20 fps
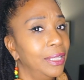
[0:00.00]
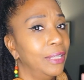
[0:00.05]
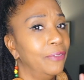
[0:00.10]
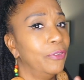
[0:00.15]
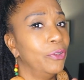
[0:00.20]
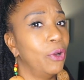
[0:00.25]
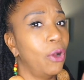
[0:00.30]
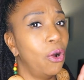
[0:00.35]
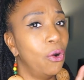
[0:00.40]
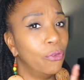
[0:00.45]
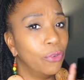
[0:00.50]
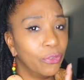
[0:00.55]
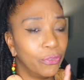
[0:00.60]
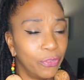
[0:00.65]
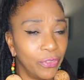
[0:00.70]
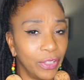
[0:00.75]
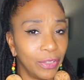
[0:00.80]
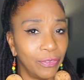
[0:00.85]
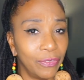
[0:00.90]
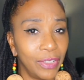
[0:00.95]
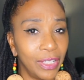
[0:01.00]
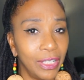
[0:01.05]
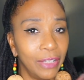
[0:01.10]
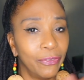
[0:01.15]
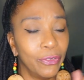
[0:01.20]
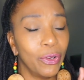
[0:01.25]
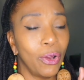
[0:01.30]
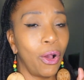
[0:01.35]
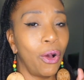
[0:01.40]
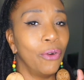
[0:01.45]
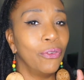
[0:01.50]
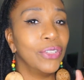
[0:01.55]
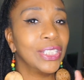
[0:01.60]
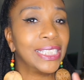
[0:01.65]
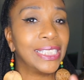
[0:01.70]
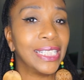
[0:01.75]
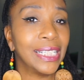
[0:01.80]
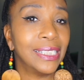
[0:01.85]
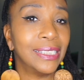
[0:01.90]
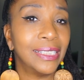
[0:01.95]
If you're over fifty, if you're over
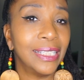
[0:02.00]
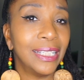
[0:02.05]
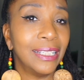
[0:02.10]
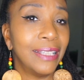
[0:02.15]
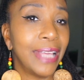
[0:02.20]
sixty,